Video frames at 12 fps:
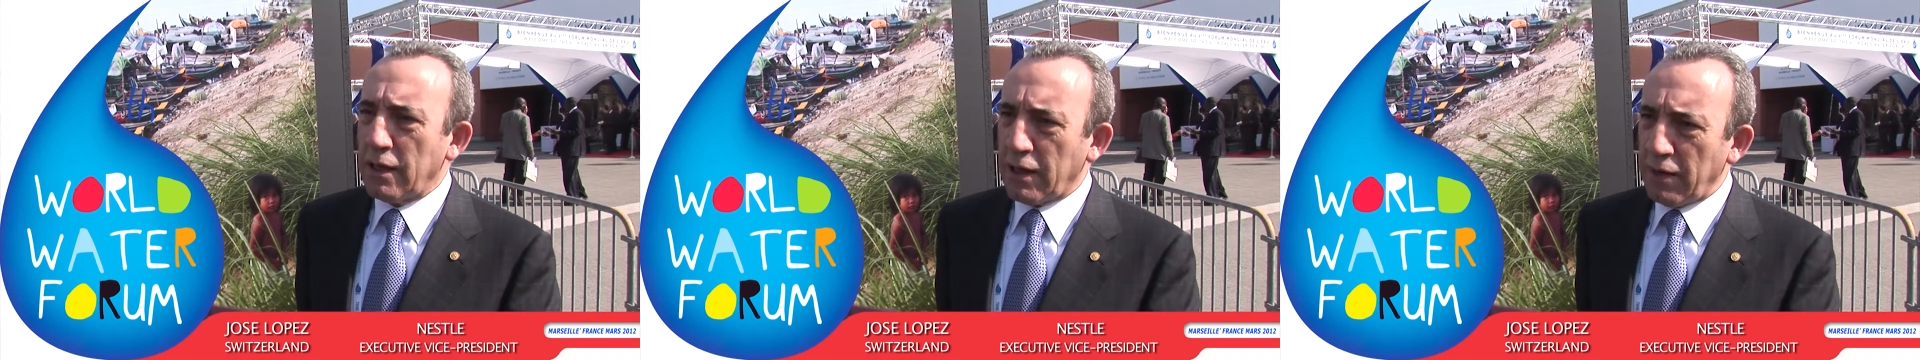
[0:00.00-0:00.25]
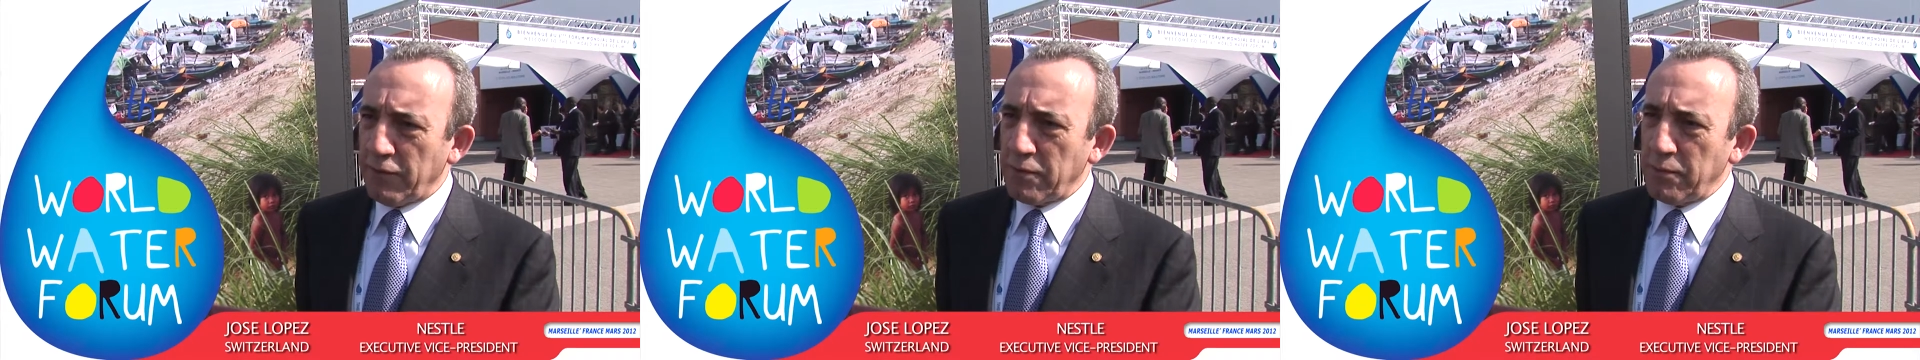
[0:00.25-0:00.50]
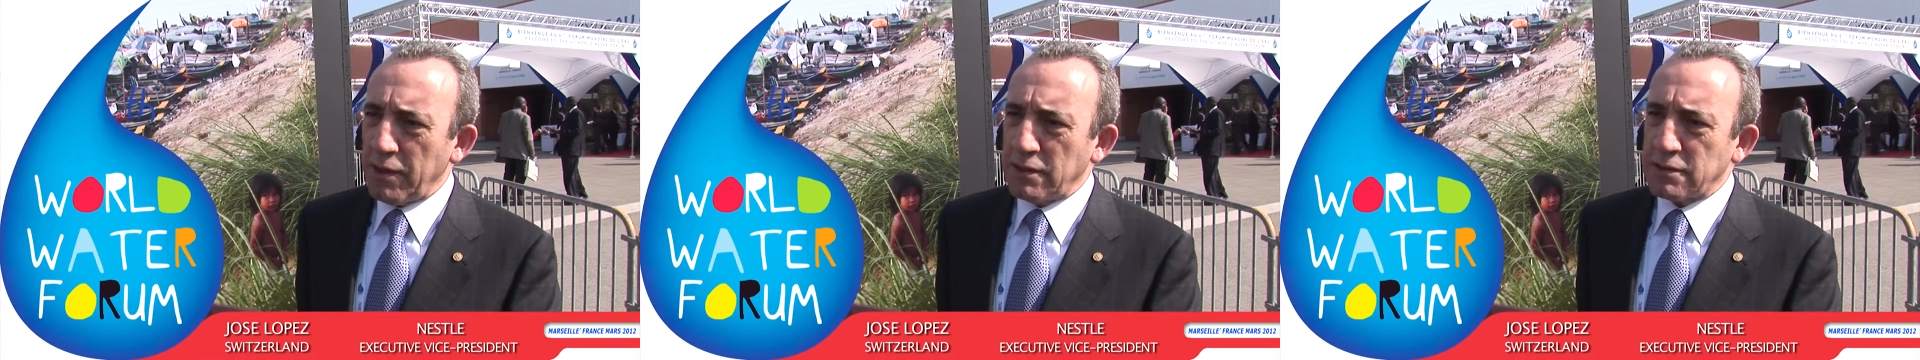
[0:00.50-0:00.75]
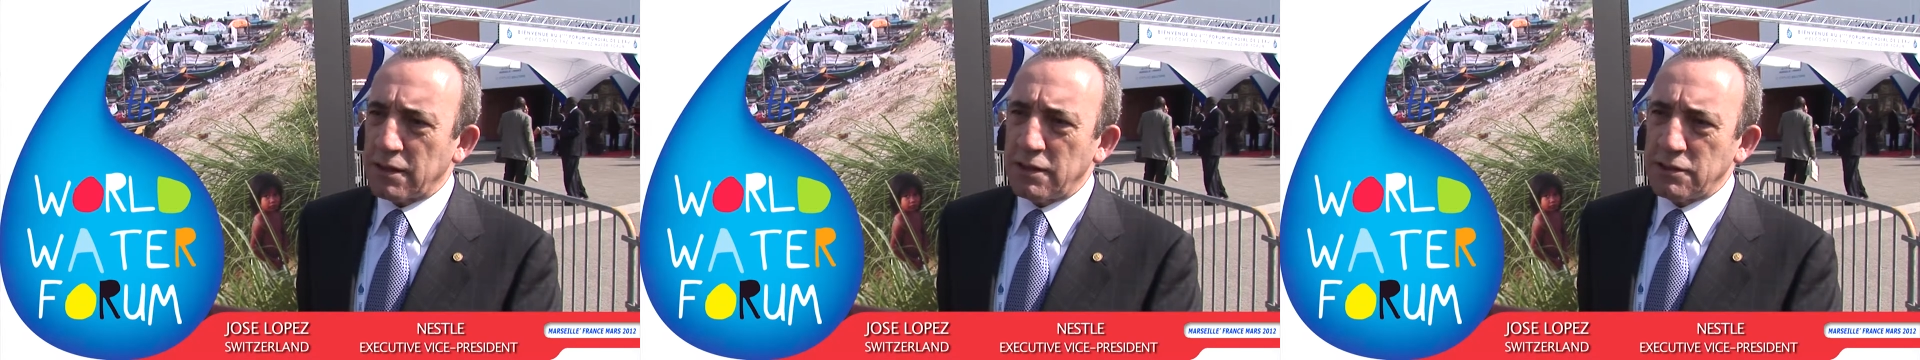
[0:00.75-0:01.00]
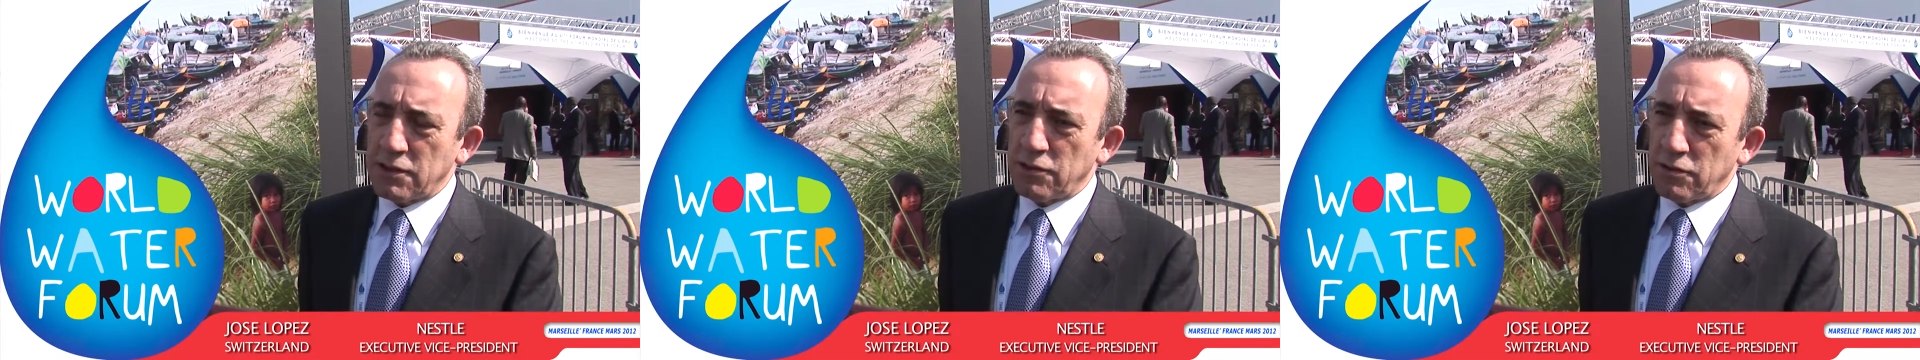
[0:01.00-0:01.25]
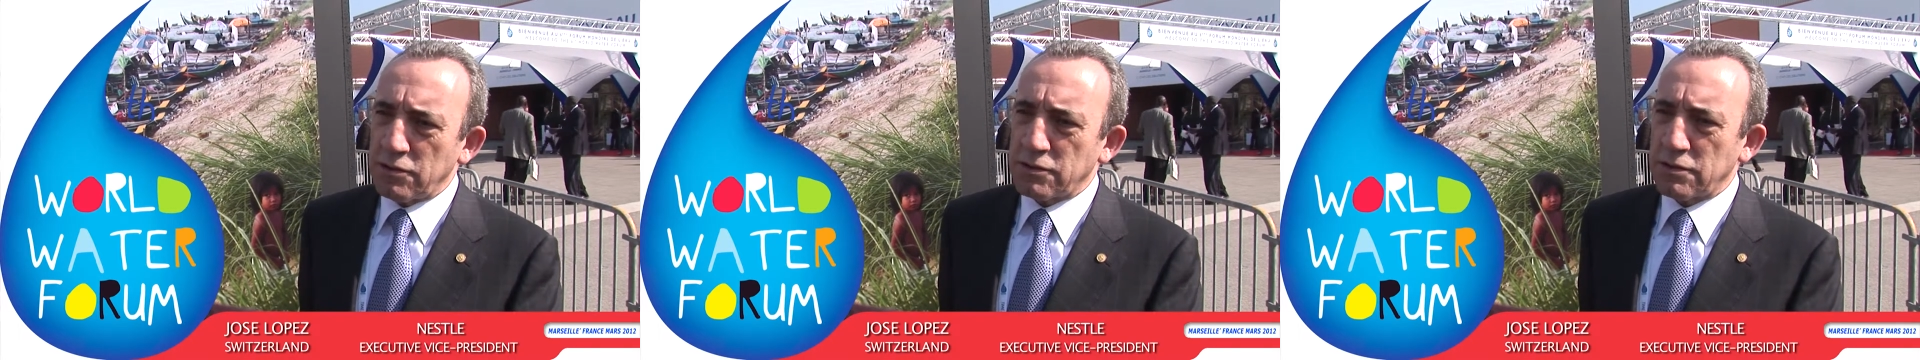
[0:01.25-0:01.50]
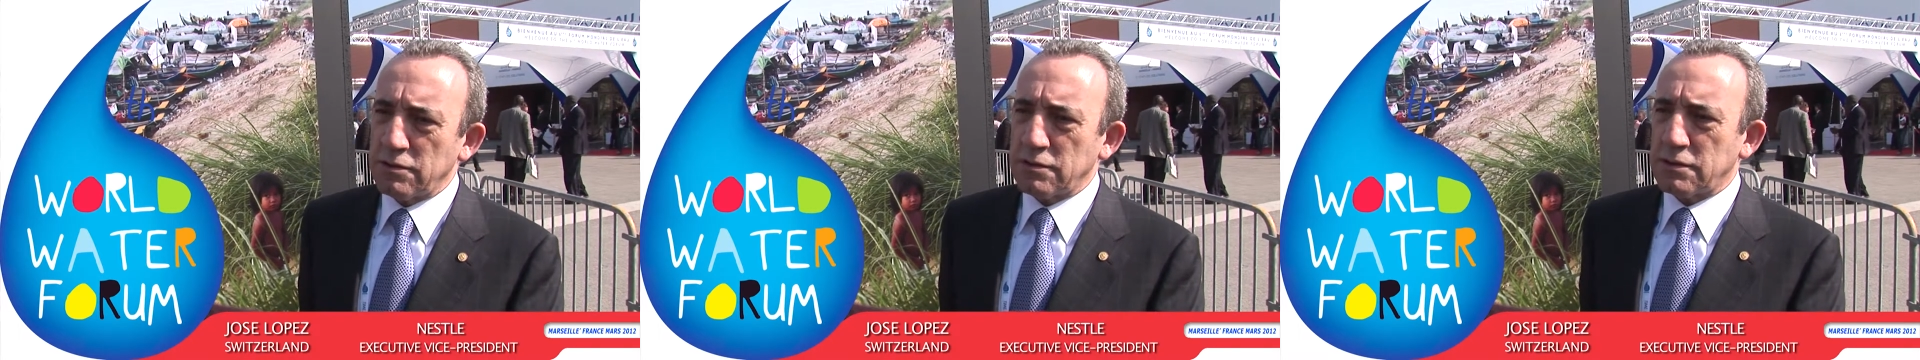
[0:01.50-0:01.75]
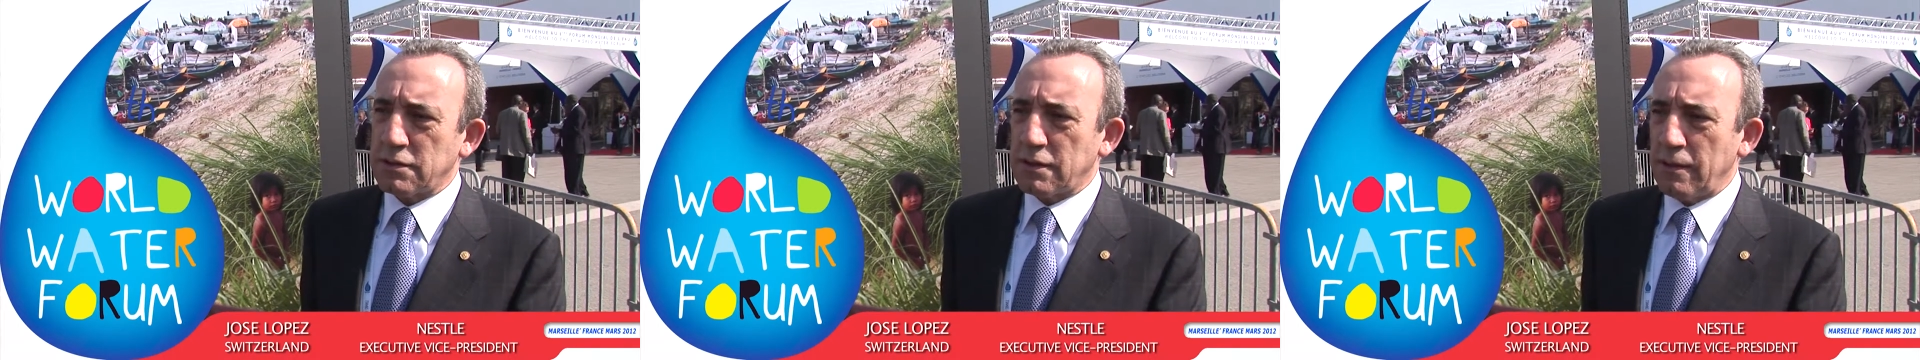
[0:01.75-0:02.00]
governments and
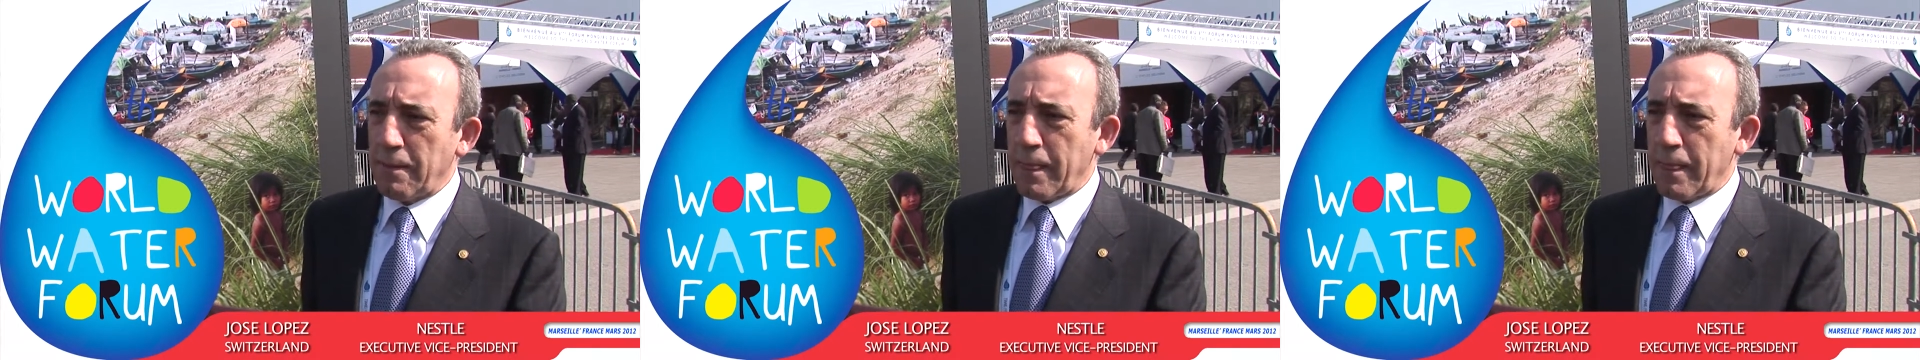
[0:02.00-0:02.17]
institutions